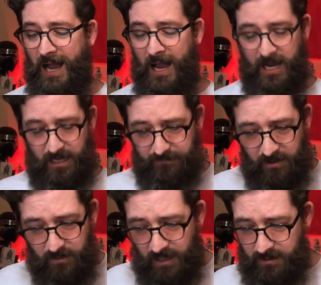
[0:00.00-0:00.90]
I don't
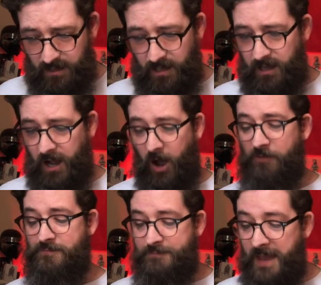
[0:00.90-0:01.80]
know that.
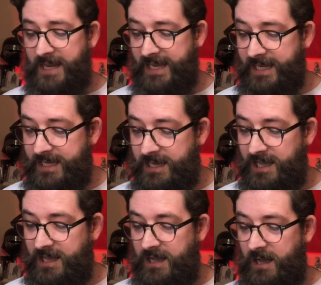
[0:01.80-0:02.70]
Of many
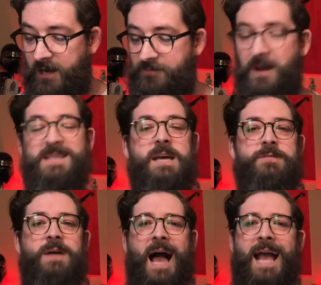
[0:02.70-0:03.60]
and of myself
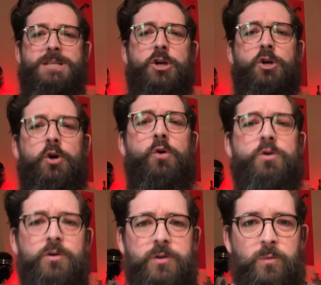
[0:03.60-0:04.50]
as well. I had to
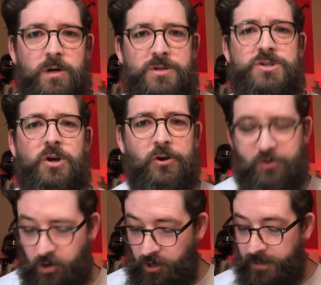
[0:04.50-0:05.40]
Google the word
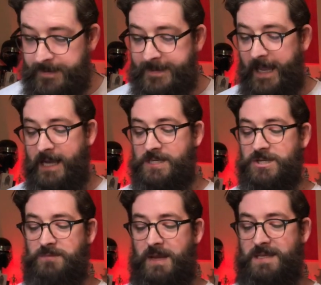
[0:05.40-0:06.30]
succuro, and it
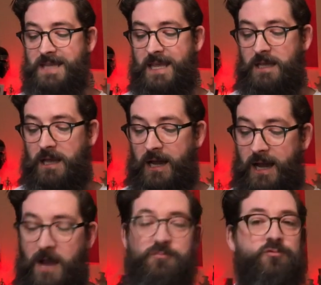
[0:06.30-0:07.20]
just means a
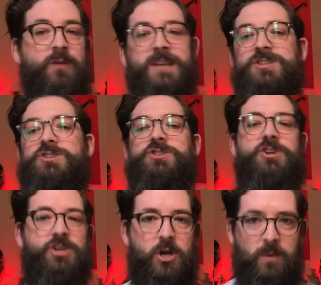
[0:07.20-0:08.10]

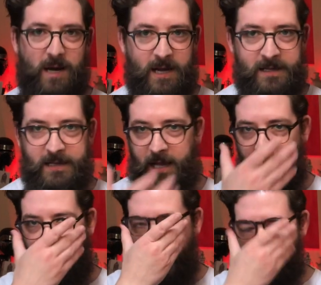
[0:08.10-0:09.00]
rescuer.
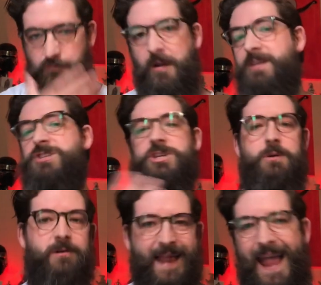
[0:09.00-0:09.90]

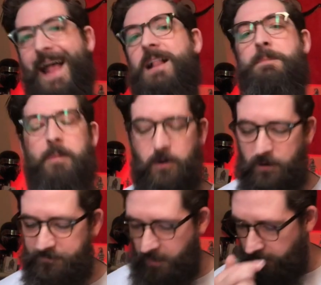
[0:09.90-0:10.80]
Rescuer and helper
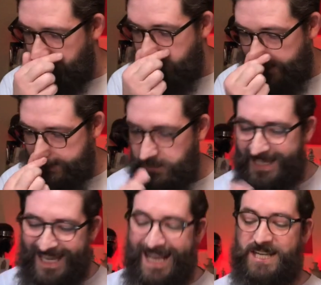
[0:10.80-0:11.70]
of many. So the
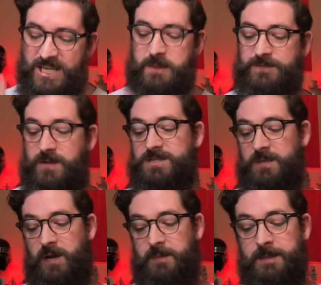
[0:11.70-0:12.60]
King James Version of the
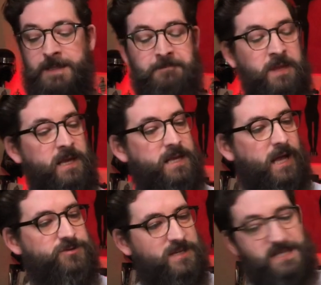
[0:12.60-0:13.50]
Bible
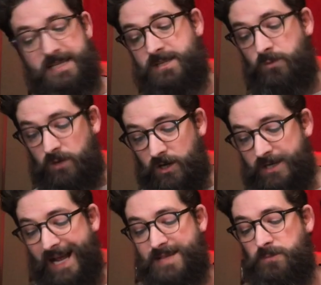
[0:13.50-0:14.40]
translates the
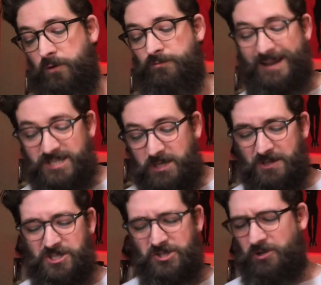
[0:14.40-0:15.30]
word as more rescuer,
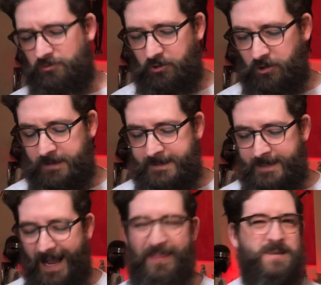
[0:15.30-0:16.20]
succor.
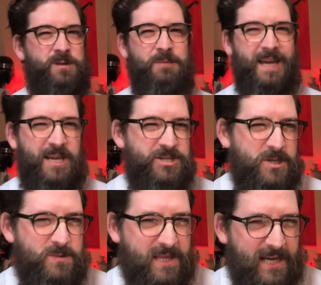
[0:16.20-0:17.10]
And that's one of my
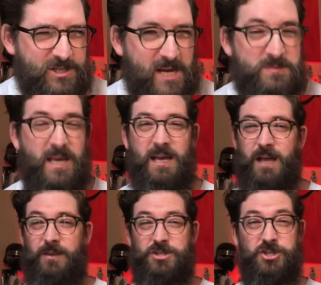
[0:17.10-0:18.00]
issues with the King James.
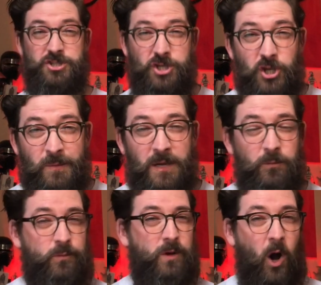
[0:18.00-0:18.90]
There's just too
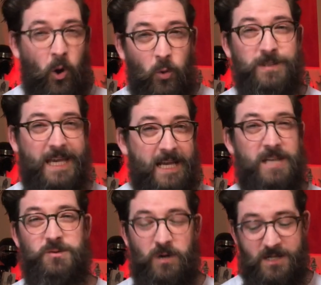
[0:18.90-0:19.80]
many old
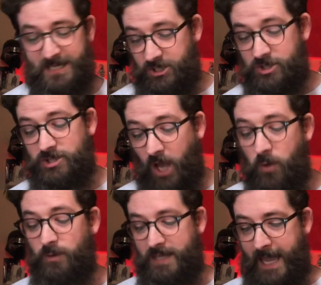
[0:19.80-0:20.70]
English words I just
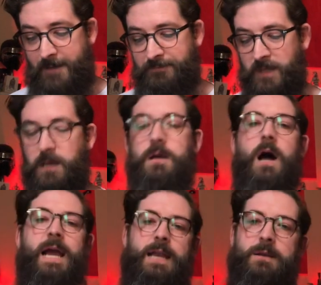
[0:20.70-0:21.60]
don't get.
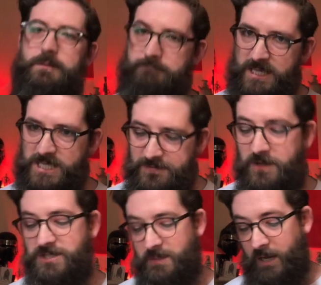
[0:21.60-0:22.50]
Okay, Message
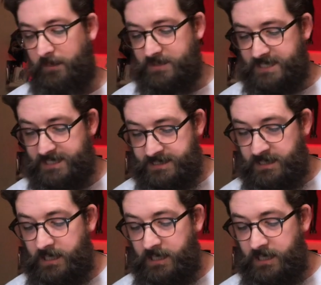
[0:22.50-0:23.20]
Version of the Bible says this: